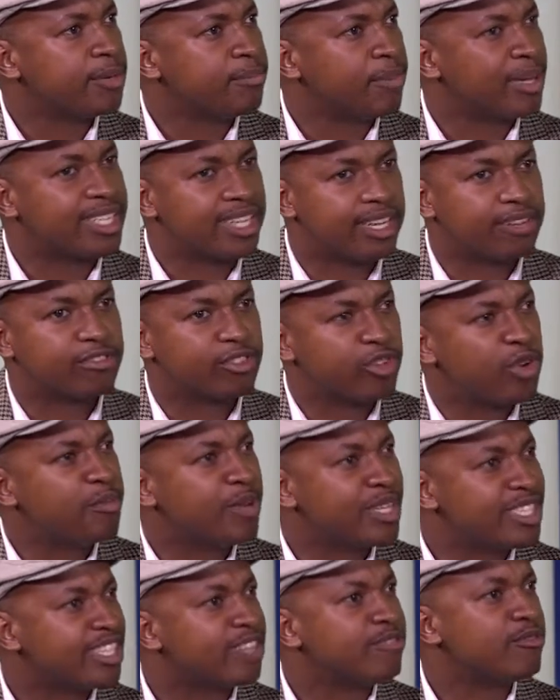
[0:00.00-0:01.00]
but have so
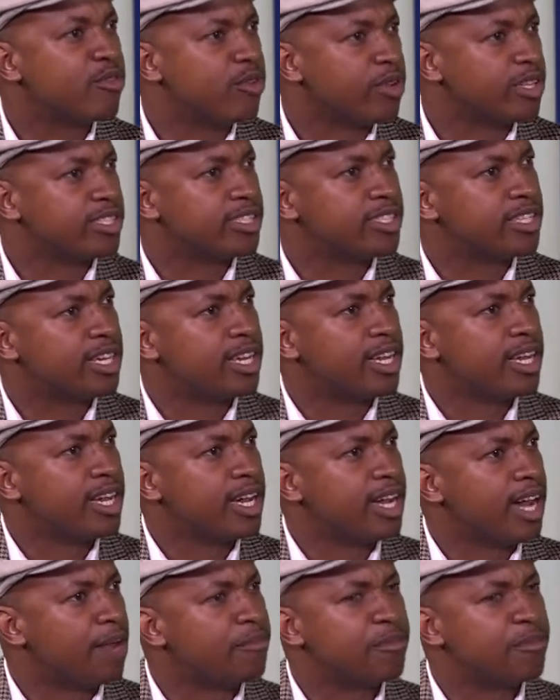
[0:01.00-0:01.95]
much influence. Yes,